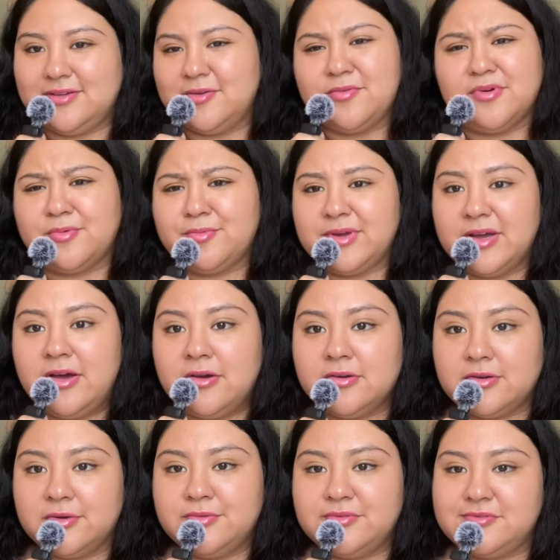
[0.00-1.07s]
We all
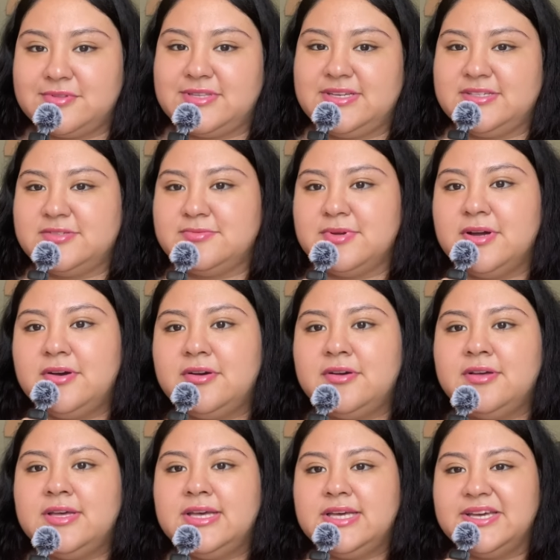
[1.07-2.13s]
go through things. We all
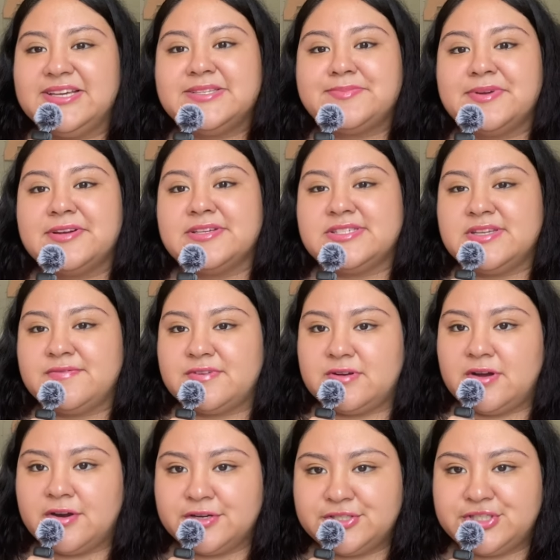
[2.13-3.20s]
experience different
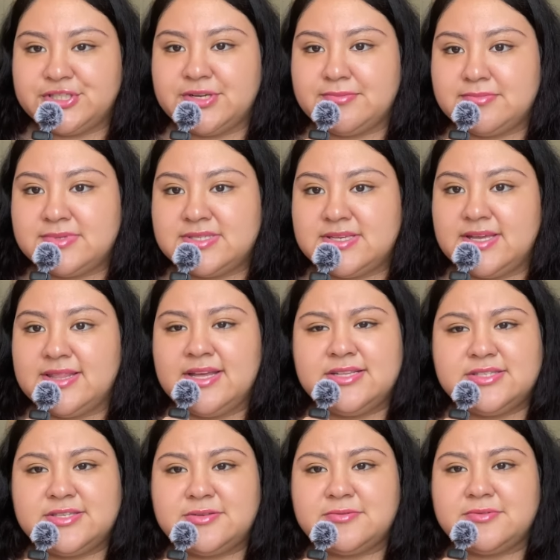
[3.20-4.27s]
hardships, and
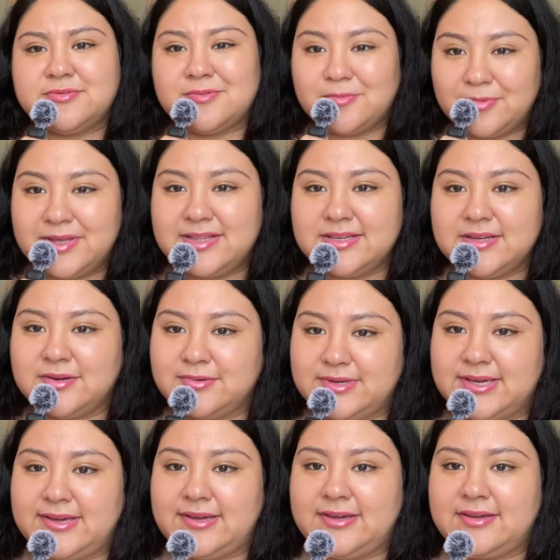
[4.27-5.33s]
that's really
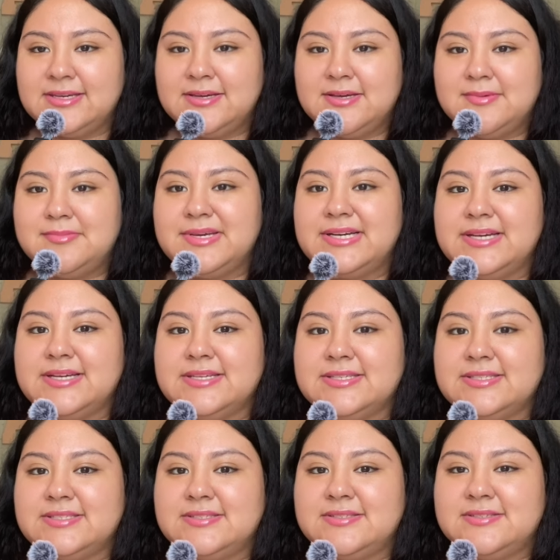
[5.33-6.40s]
okay
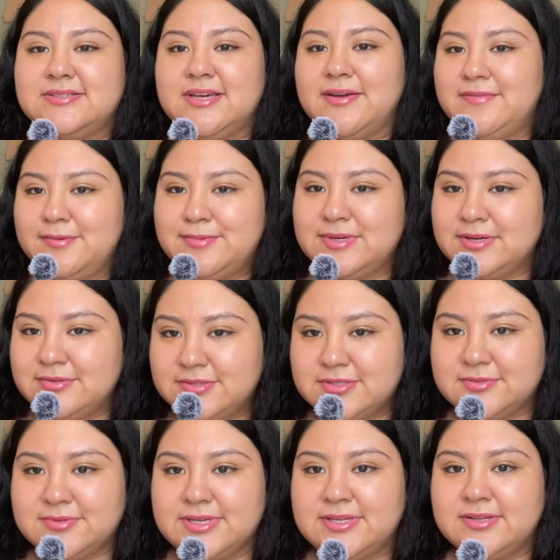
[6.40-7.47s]
because everyone goes
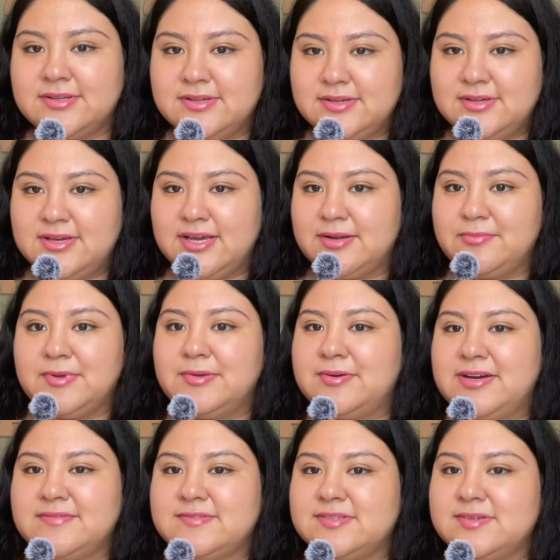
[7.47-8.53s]
through it. And we don't
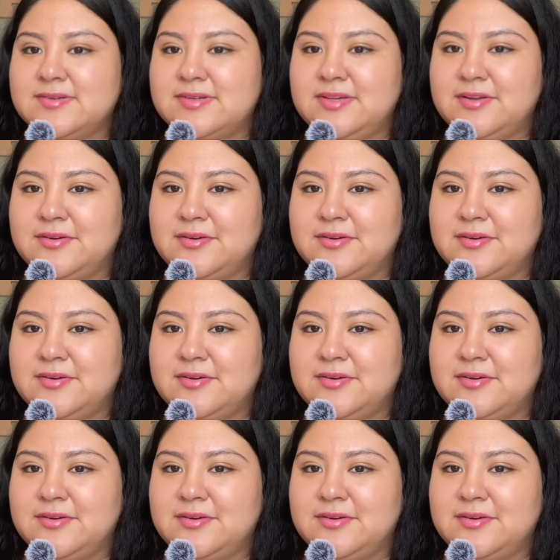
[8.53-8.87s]
have to,